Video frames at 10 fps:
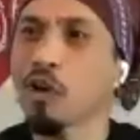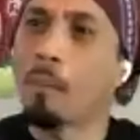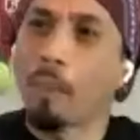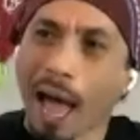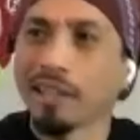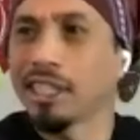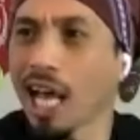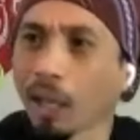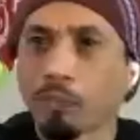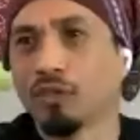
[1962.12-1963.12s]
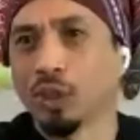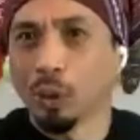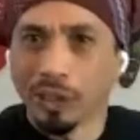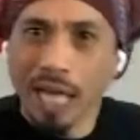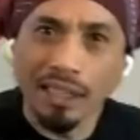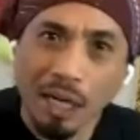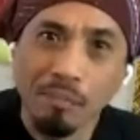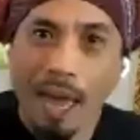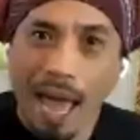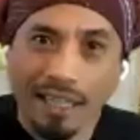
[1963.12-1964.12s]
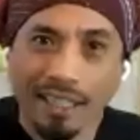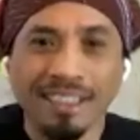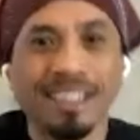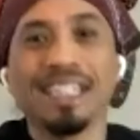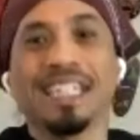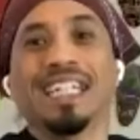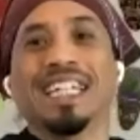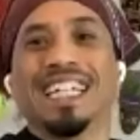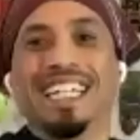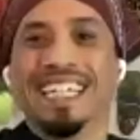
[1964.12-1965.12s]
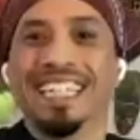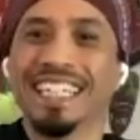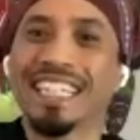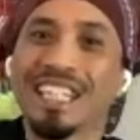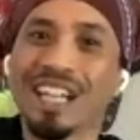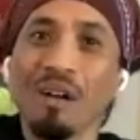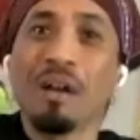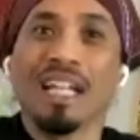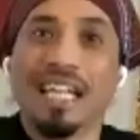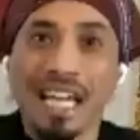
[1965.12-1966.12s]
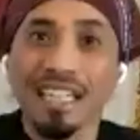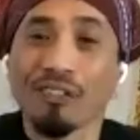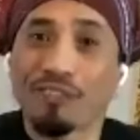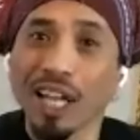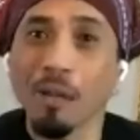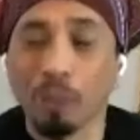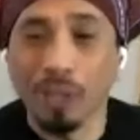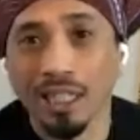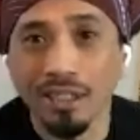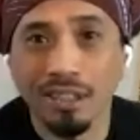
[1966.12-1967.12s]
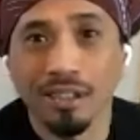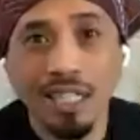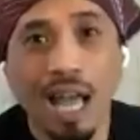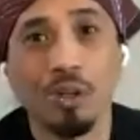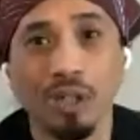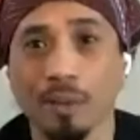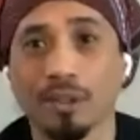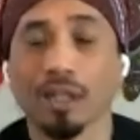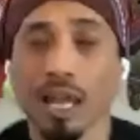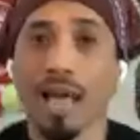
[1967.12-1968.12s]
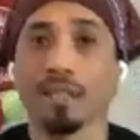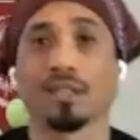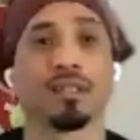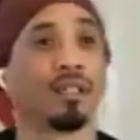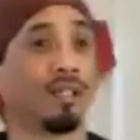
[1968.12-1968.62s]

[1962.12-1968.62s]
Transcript: give you a bad Yelp review and not come back. In the Philippines, this is how you come into class.